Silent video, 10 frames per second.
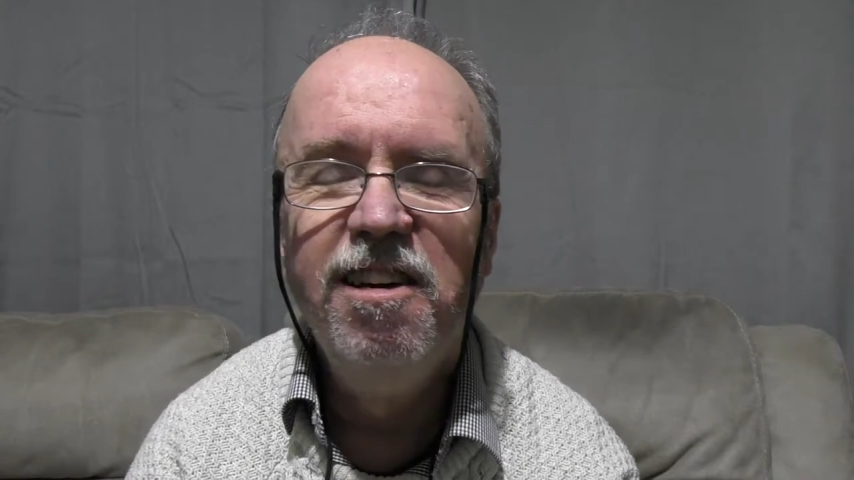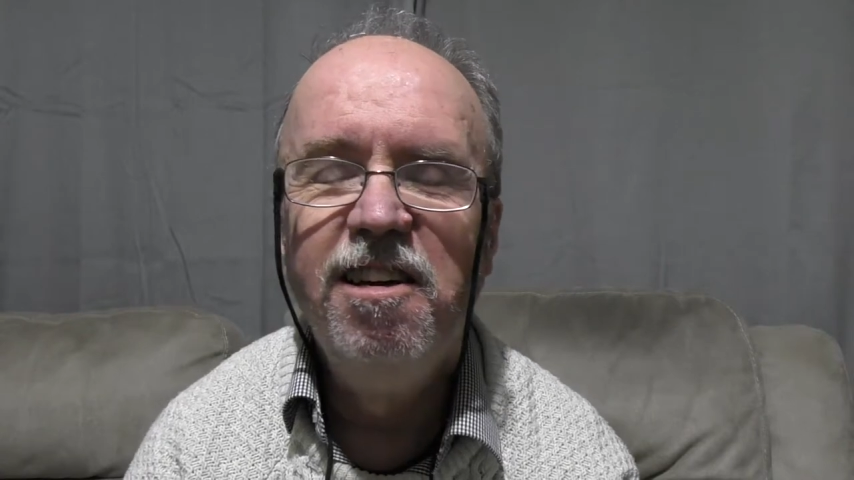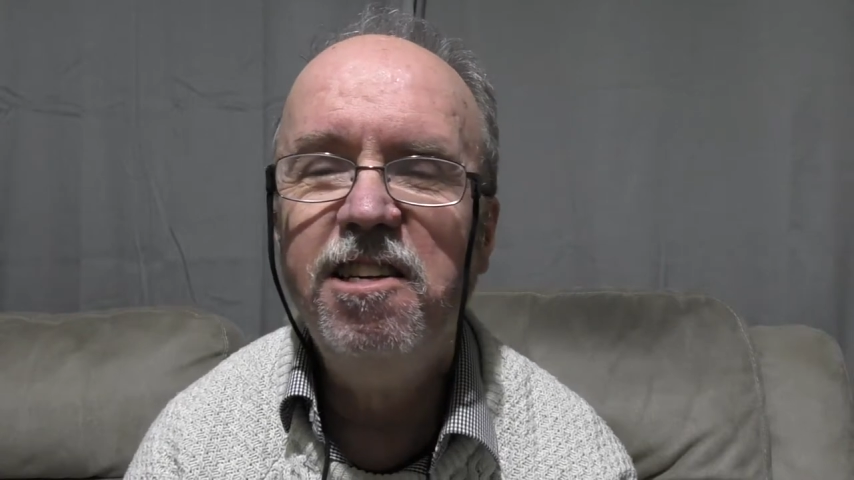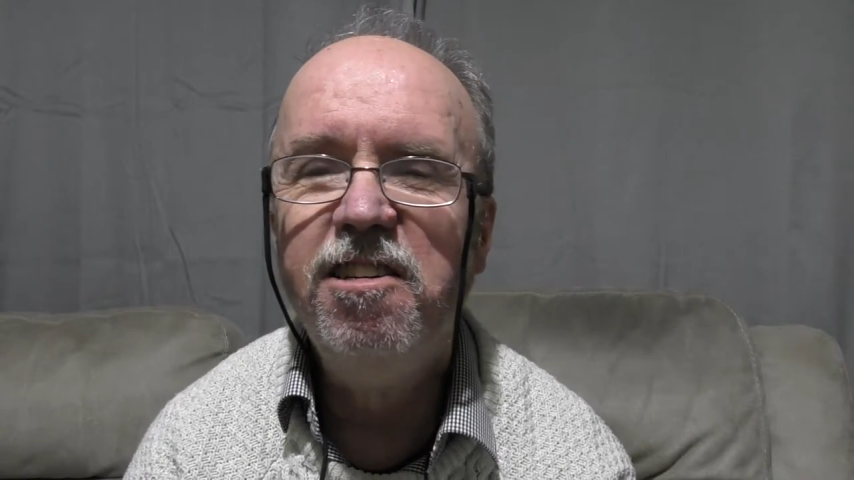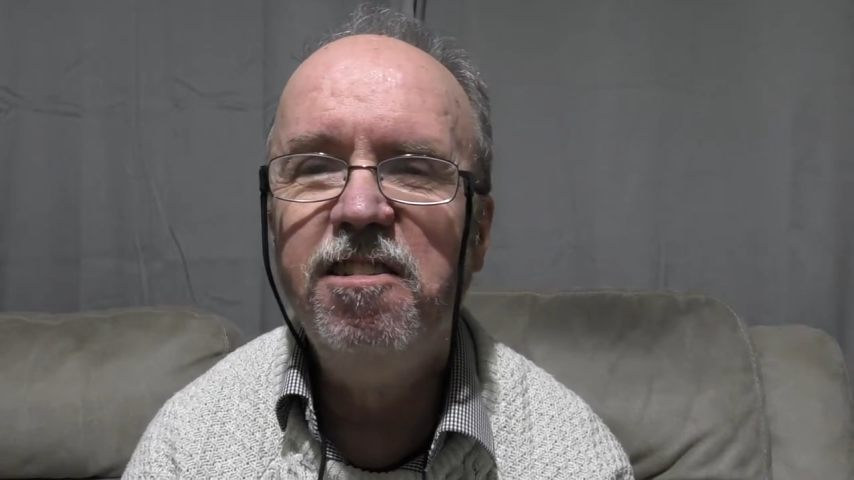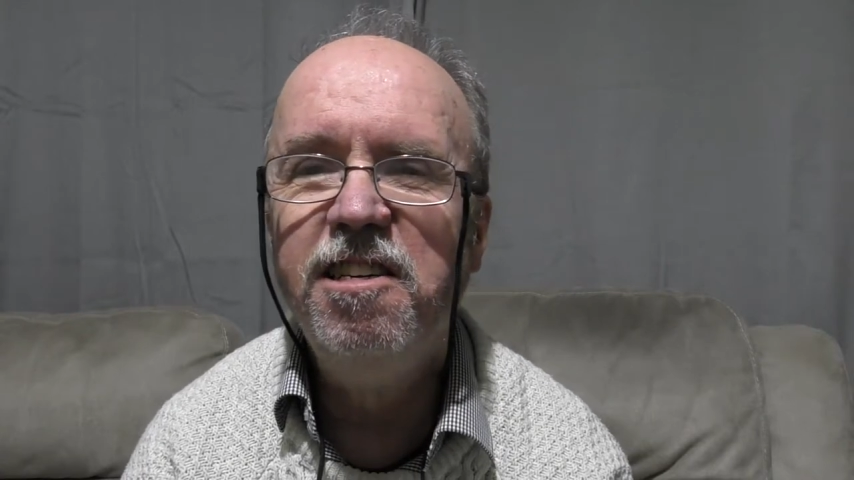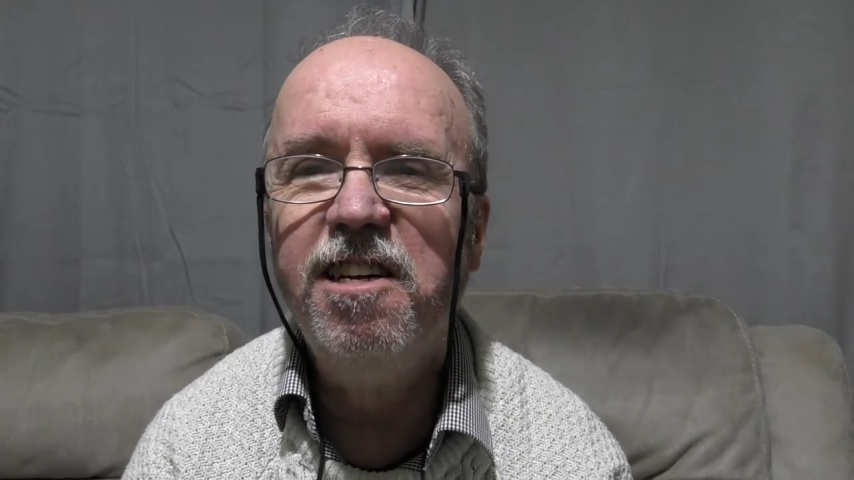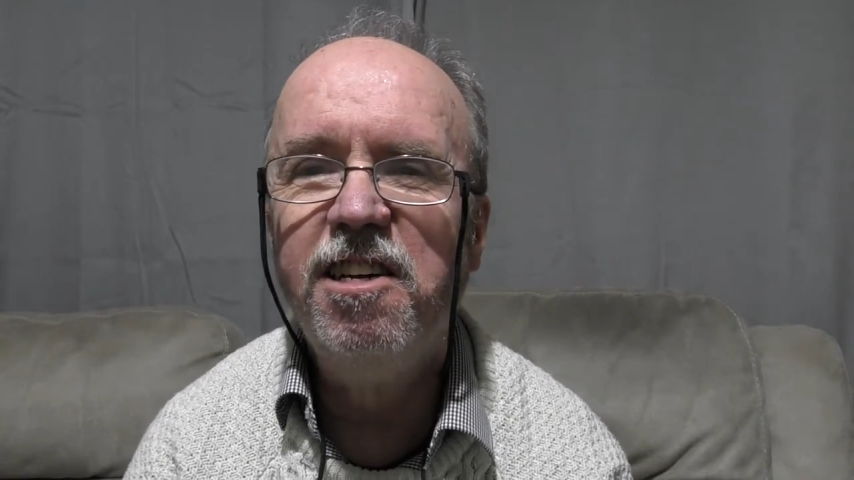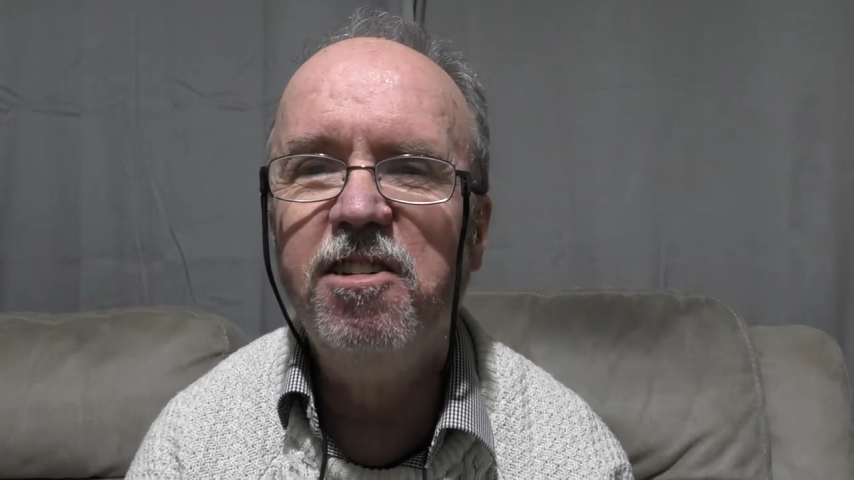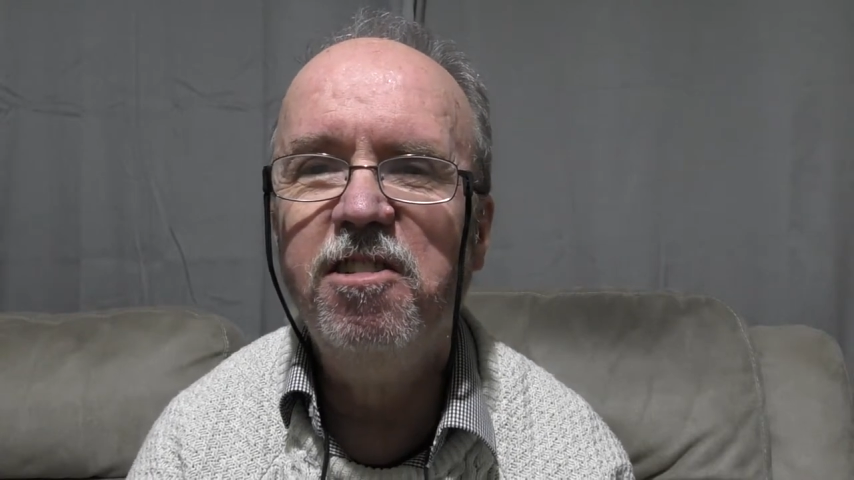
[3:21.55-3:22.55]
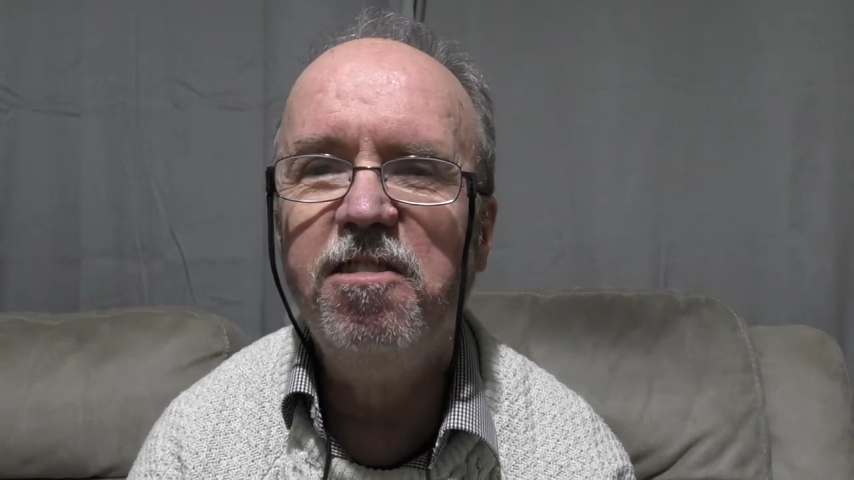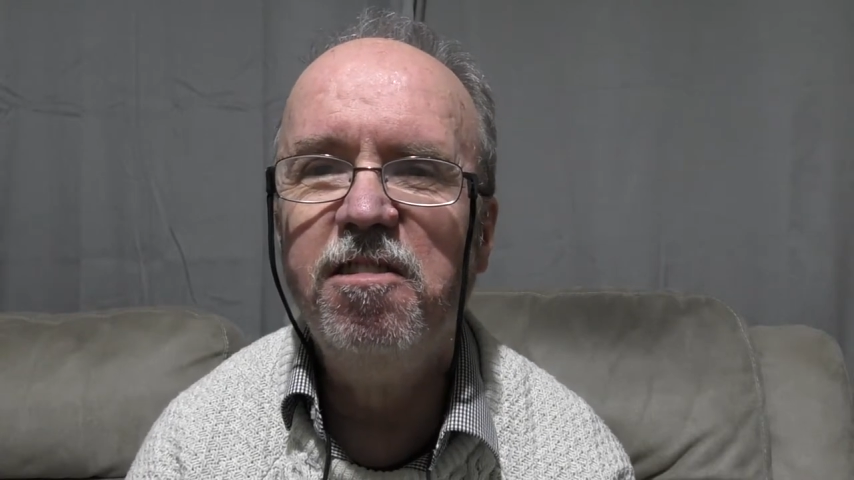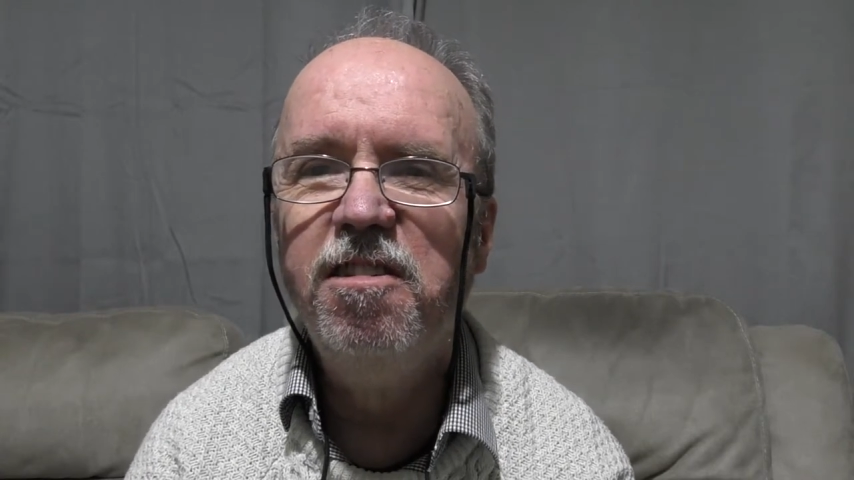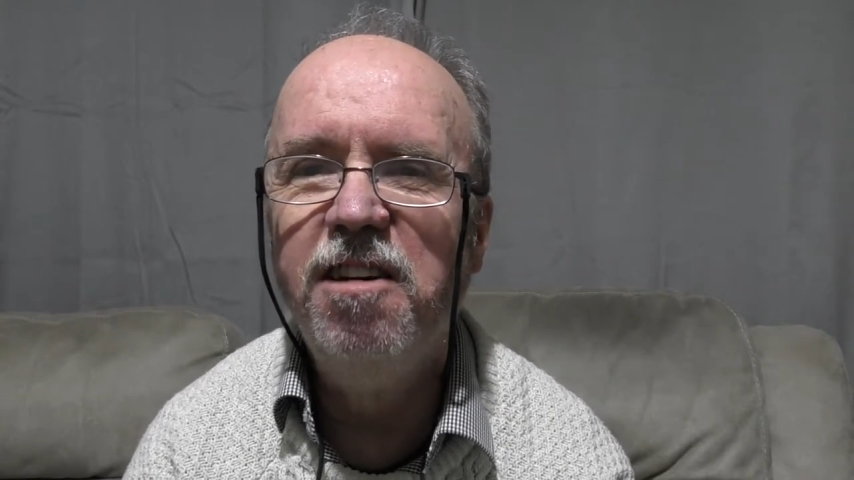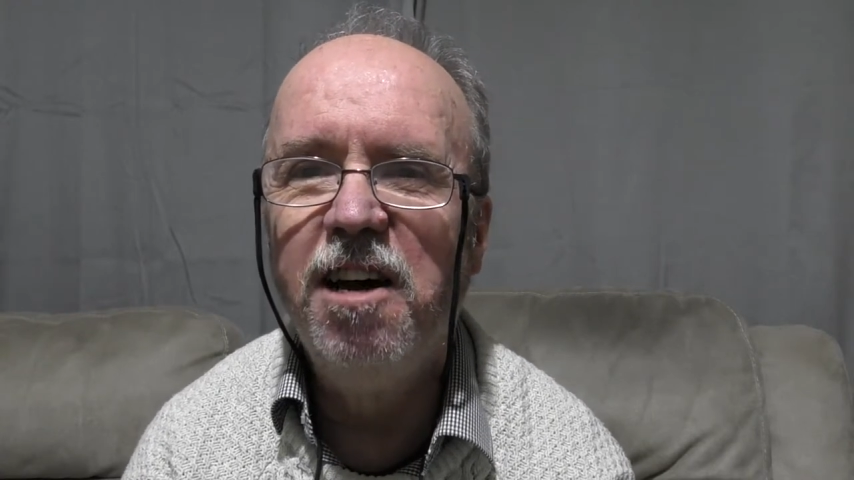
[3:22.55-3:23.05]
Little did I know.
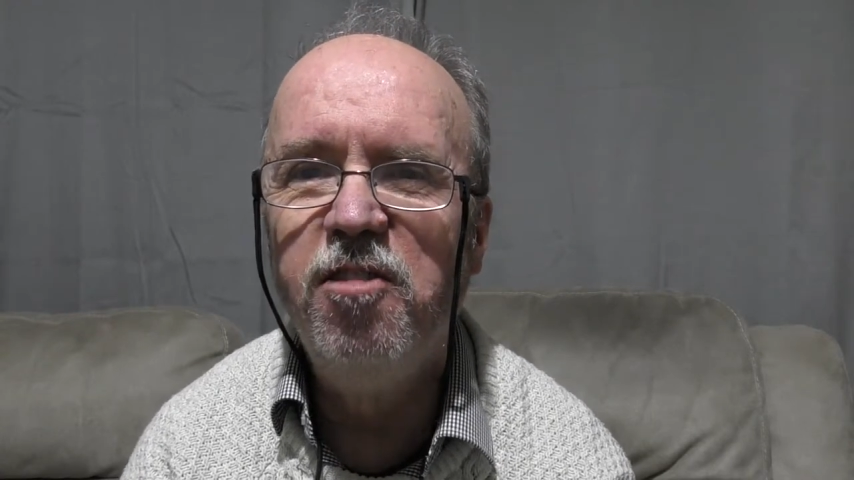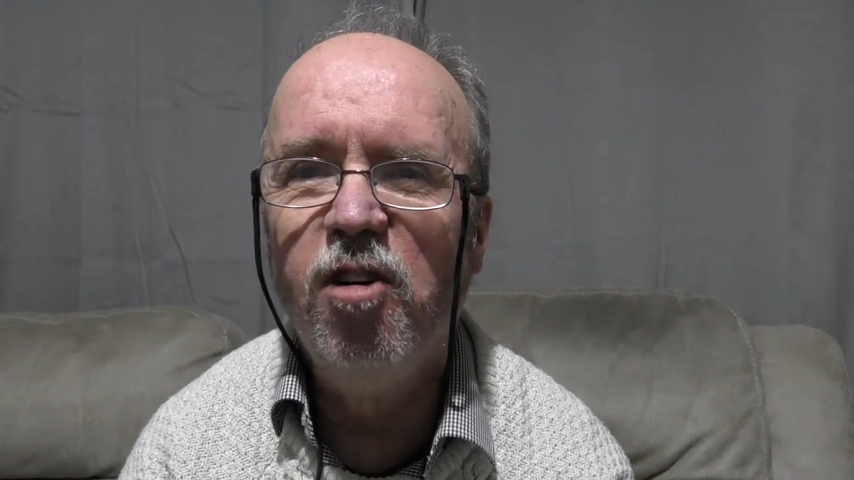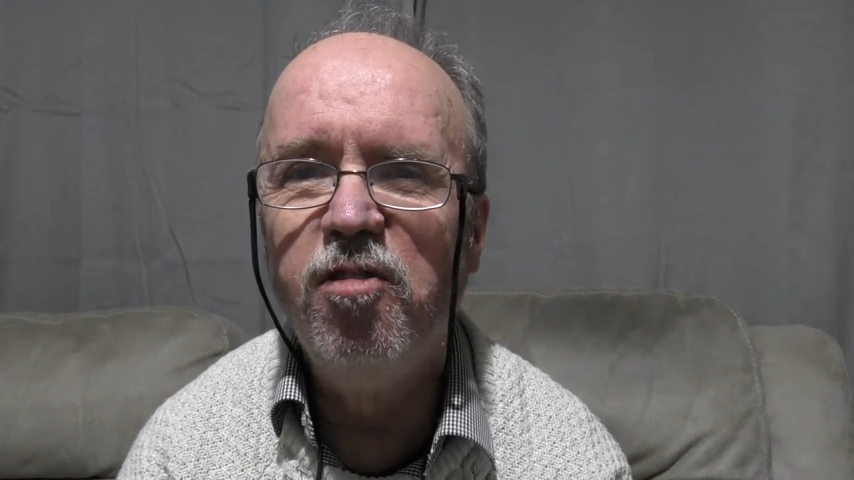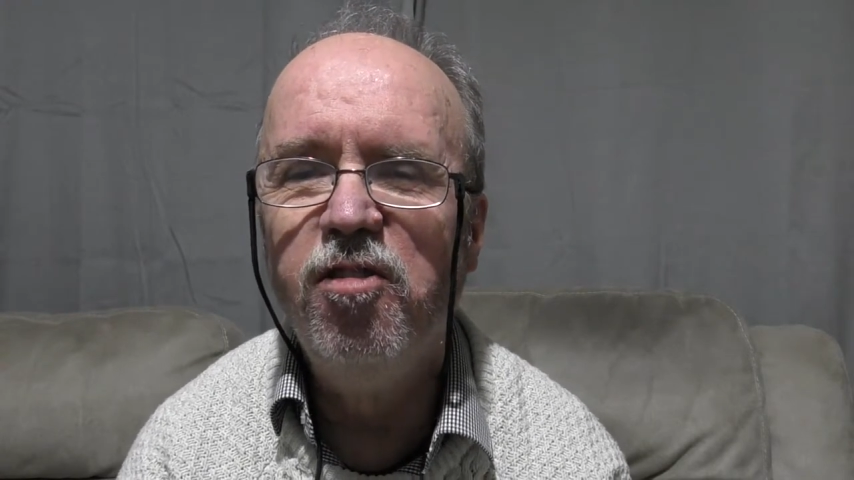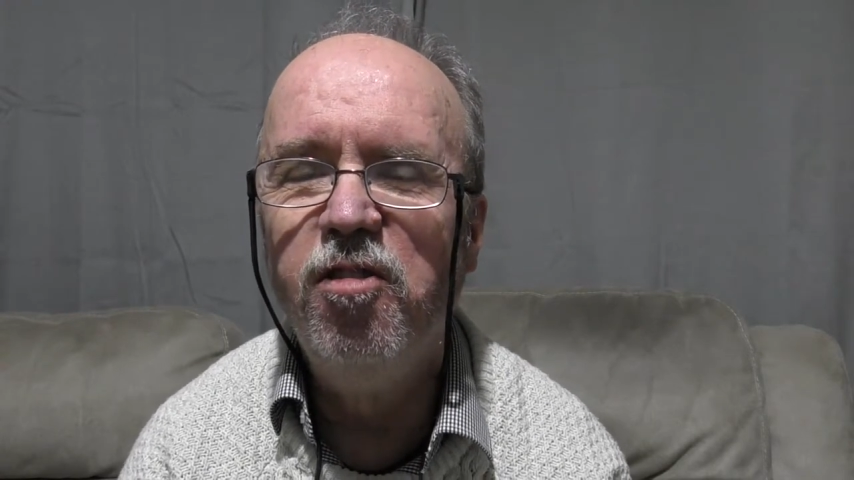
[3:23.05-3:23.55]
I don't